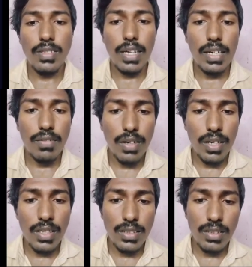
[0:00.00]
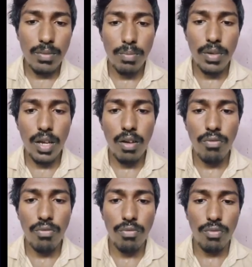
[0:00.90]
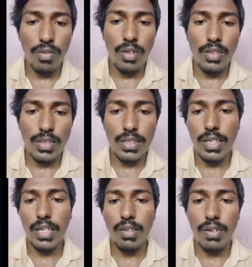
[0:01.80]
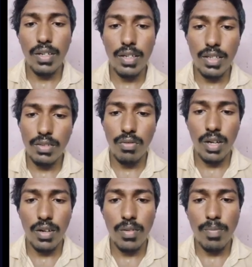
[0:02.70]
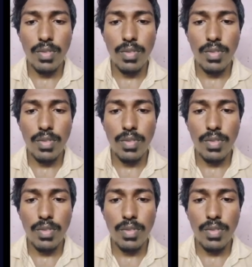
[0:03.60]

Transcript: Second one is P of certain event is 1,